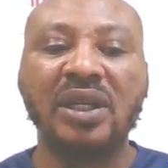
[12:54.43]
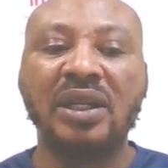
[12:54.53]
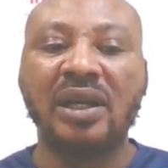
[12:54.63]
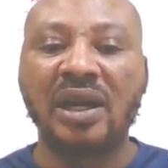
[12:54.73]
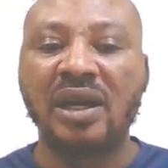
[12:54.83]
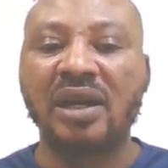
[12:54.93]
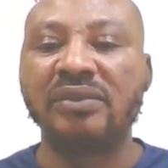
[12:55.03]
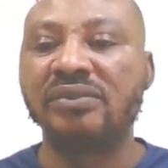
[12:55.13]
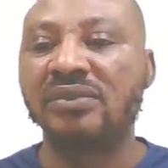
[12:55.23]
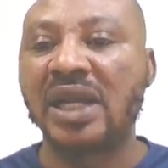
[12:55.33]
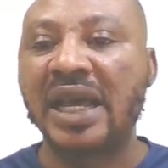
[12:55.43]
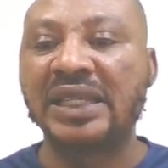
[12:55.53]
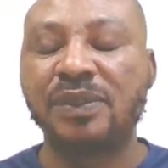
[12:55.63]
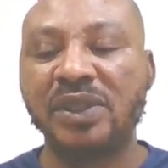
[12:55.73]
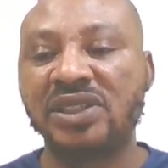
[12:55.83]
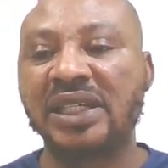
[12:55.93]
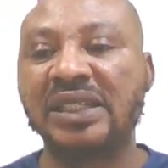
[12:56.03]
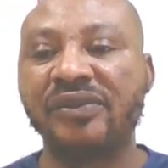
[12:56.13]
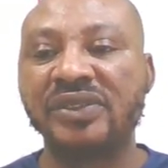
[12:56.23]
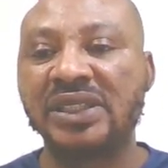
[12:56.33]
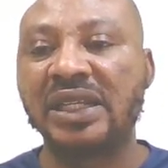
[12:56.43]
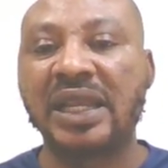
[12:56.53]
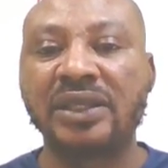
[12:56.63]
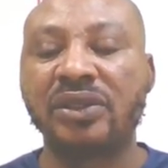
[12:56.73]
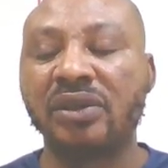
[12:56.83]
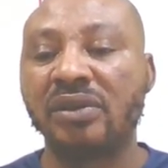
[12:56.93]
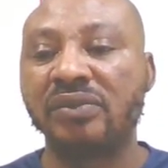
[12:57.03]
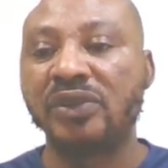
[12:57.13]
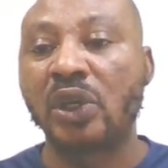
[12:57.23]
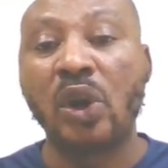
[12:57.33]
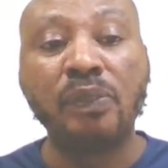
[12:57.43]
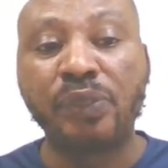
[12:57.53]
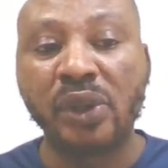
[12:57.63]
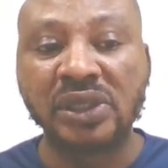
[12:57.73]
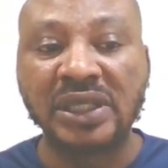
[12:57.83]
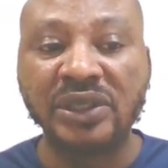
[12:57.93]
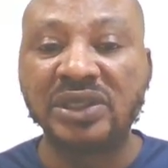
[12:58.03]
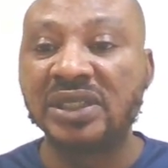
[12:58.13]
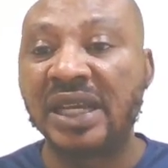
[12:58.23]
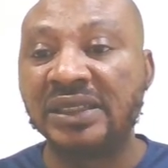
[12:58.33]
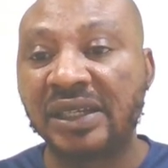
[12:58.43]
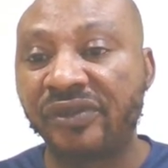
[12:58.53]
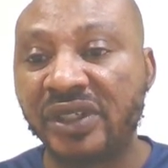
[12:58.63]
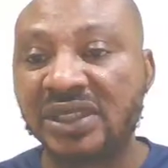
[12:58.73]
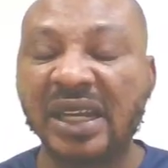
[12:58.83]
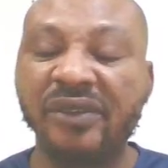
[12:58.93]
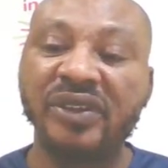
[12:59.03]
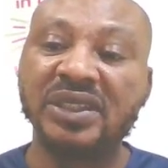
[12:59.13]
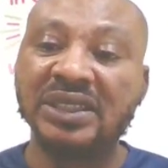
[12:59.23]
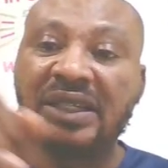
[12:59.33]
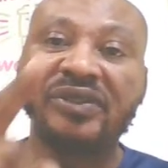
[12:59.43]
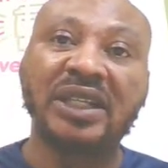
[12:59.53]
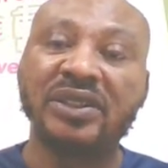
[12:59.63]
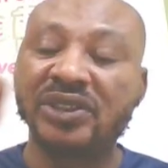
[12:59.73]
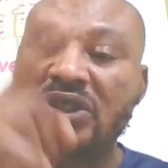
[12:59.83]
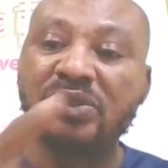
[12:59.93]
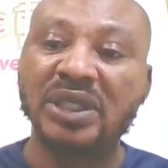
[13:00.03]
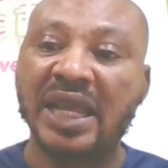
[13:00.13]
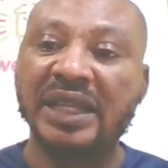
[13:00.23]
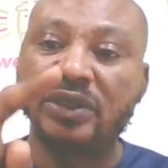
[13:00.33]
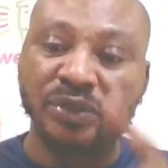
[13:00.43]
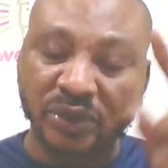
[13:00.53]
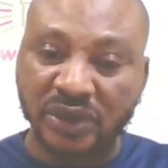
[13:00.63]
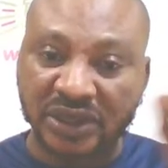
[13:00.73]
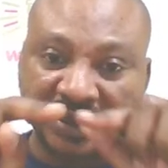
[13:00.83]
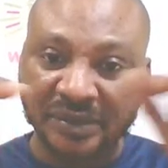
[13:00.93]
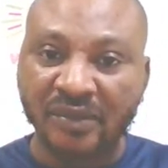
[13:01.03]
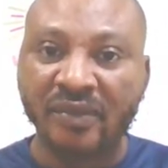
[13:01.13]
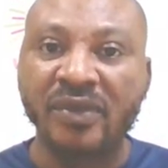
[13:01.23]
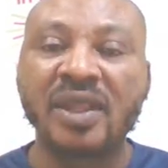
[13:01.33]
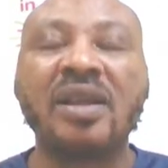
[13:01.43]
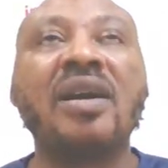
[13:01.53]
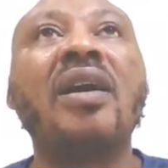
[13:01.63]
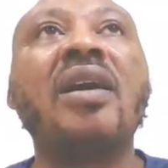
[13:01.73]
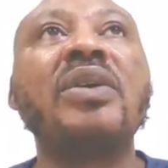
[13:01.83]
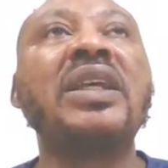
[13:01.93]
I explained serial interface like your COM port, they use serial interface. Serial interface is just something that has to be with, where you